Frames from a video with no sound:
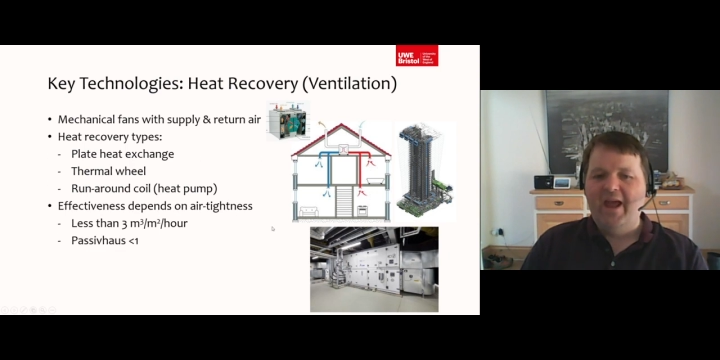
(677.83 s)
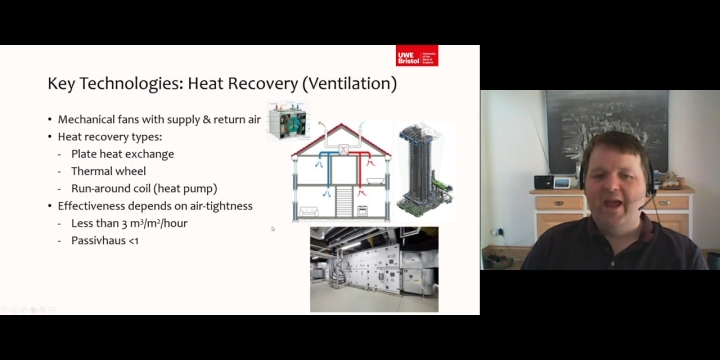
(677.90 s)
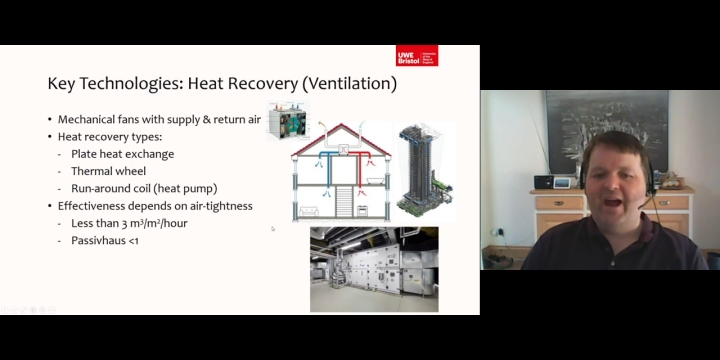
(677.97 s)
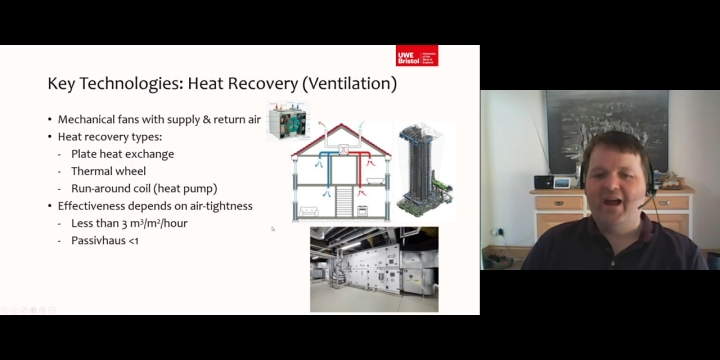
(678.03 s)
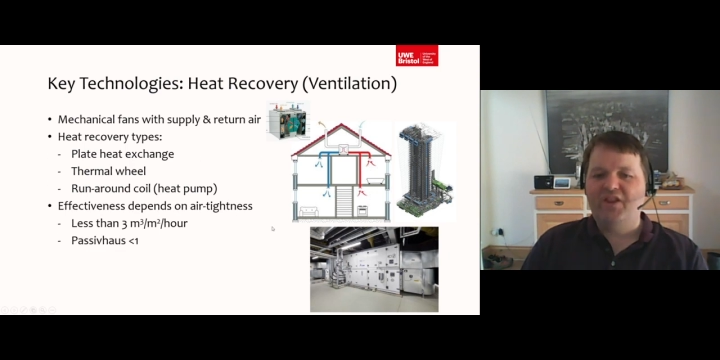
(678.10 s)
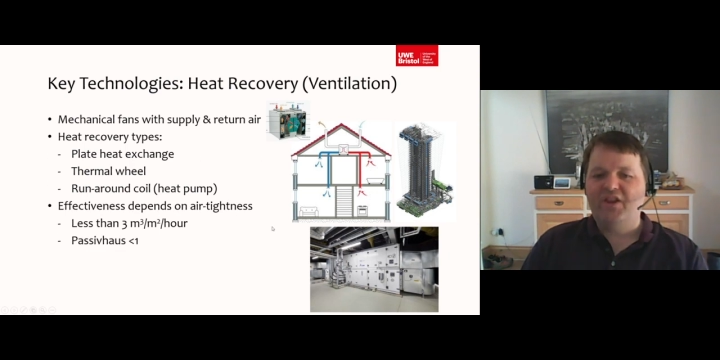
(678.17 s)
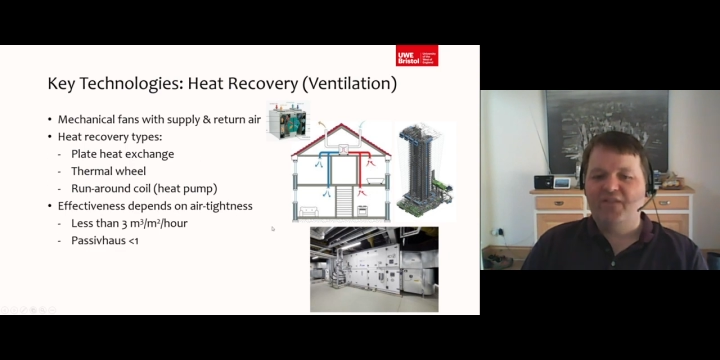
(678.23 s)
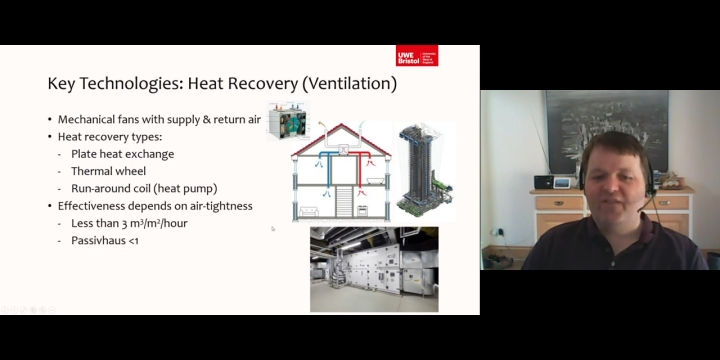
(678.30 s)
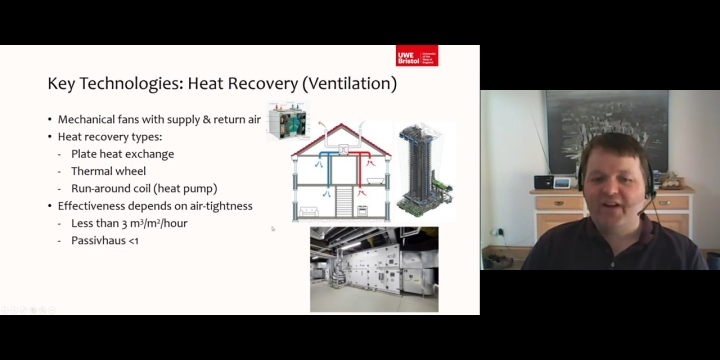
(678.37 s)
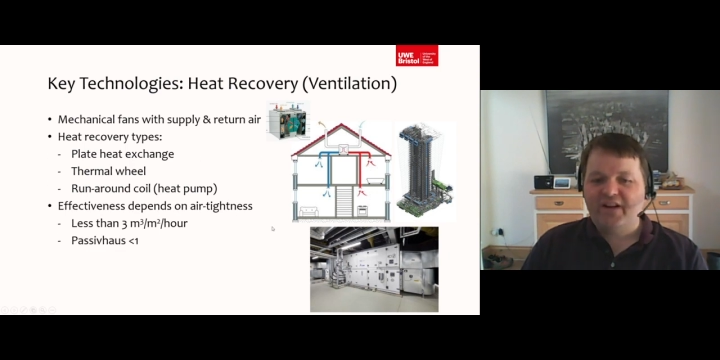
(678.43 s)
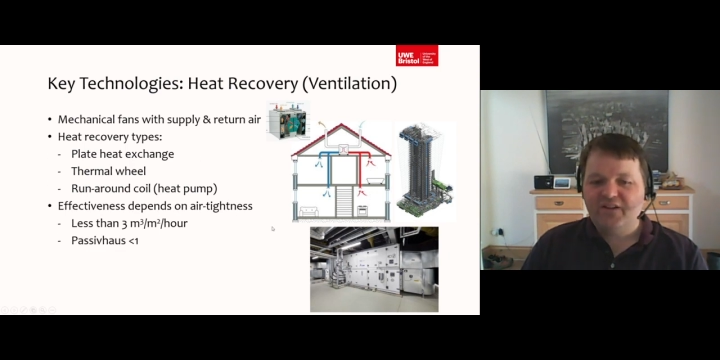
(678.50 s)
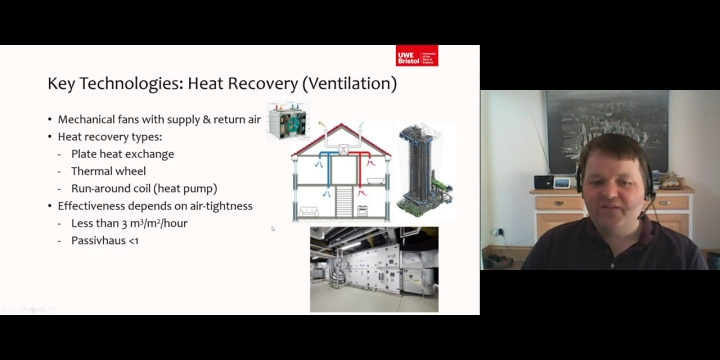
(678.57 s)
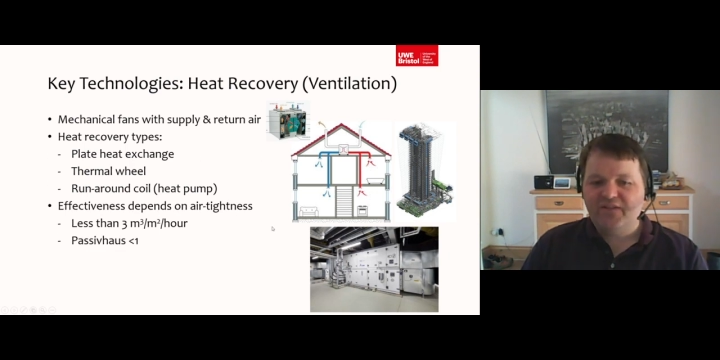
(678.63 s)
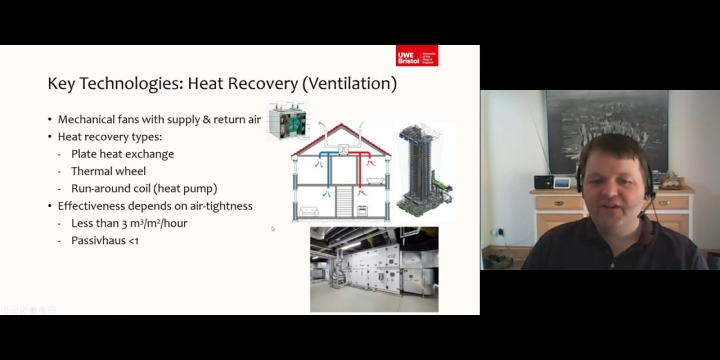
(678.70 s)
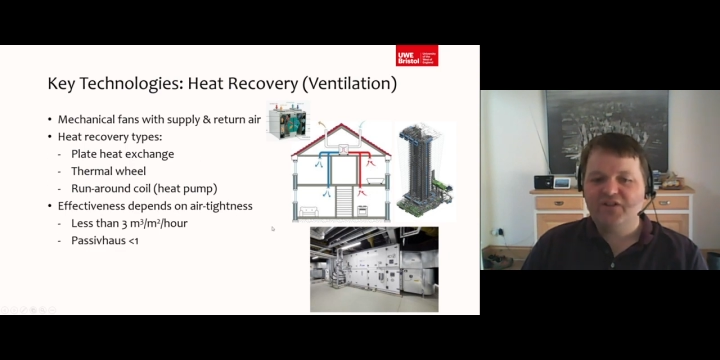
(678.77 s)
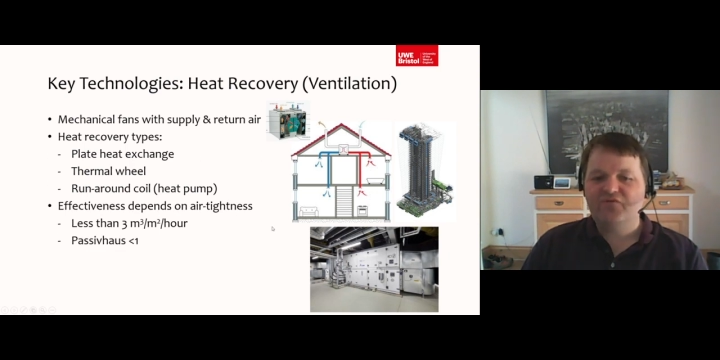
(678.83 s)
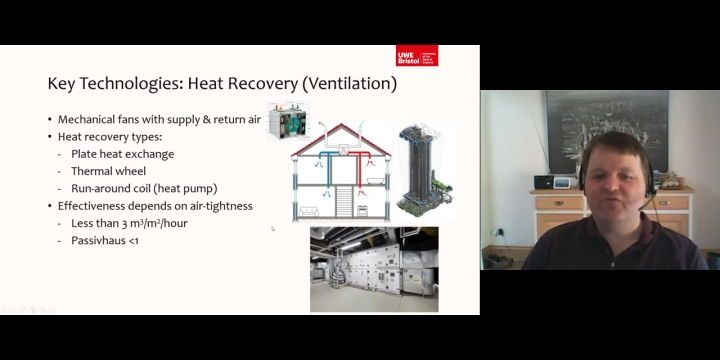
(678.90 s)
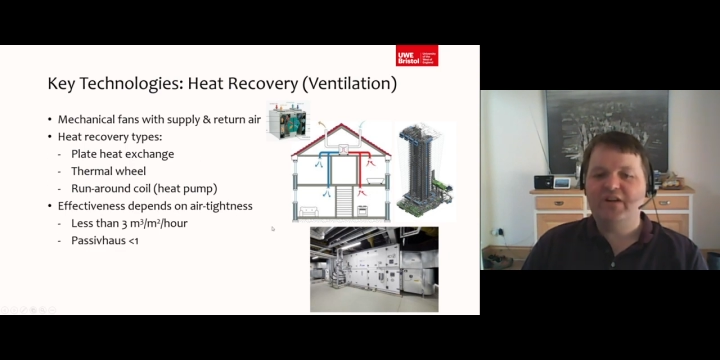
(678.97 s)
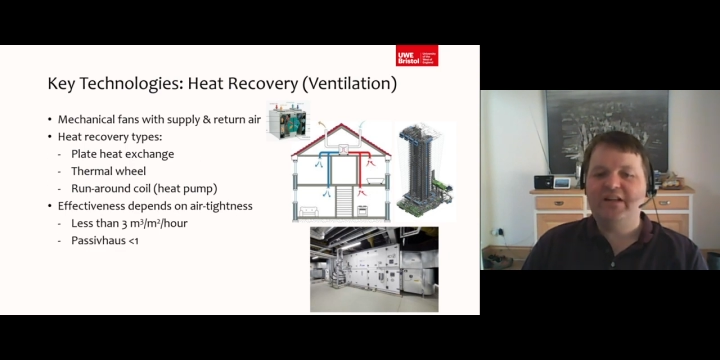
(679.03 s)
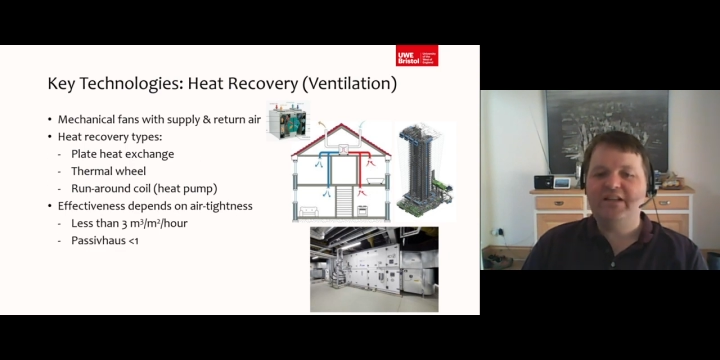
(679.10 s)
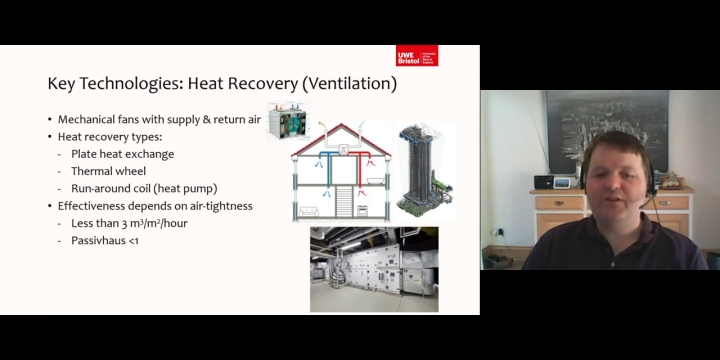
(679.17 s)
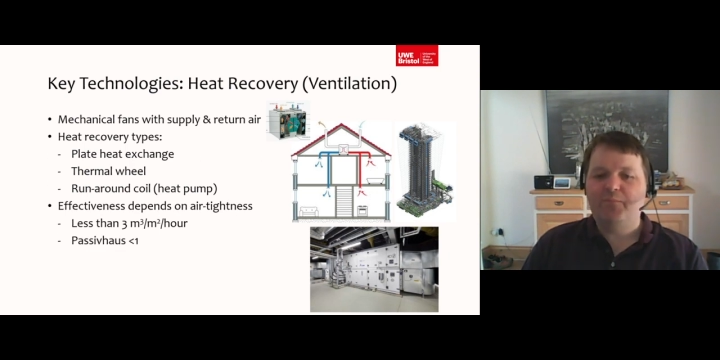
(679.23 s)
The effectiveness
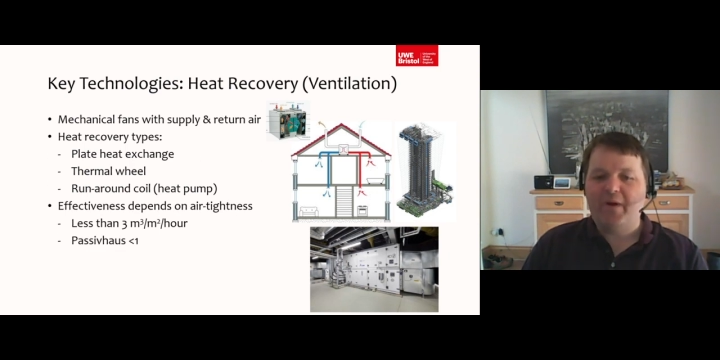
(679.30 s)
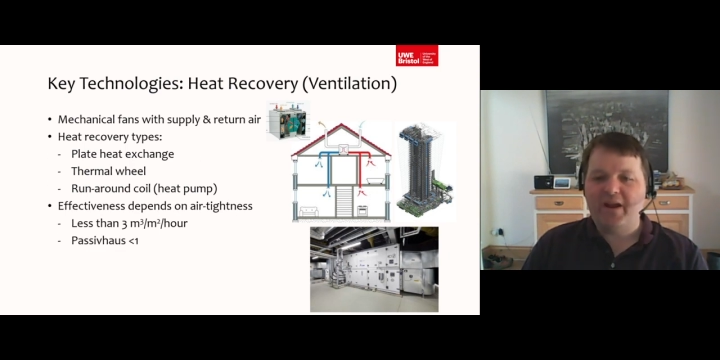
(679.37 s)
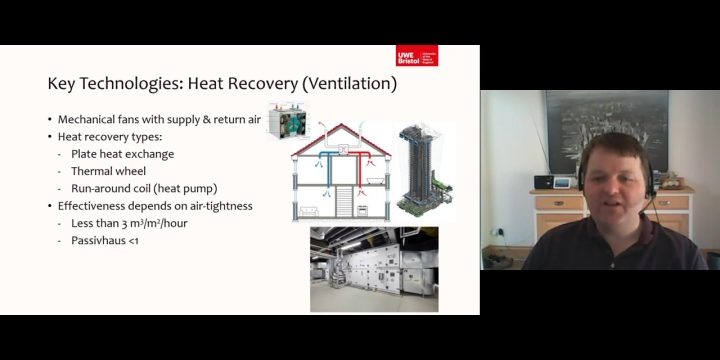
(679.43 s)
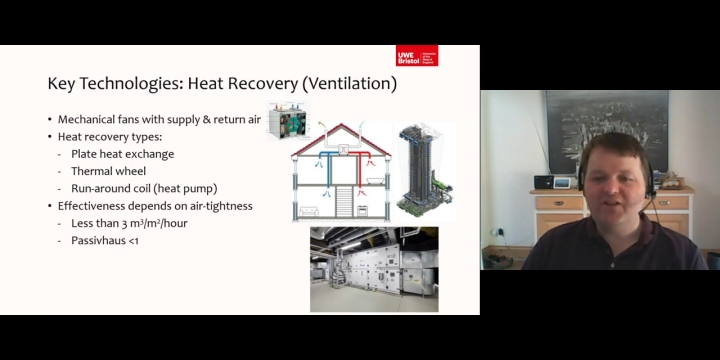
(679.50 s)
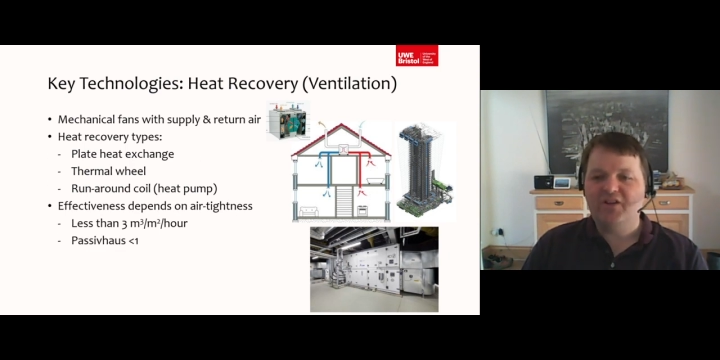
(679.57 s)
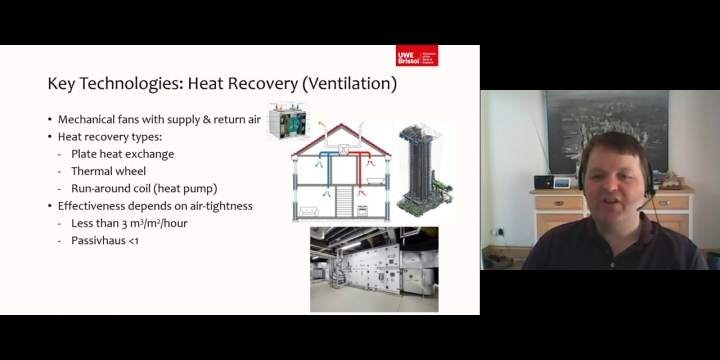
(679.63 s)
really depends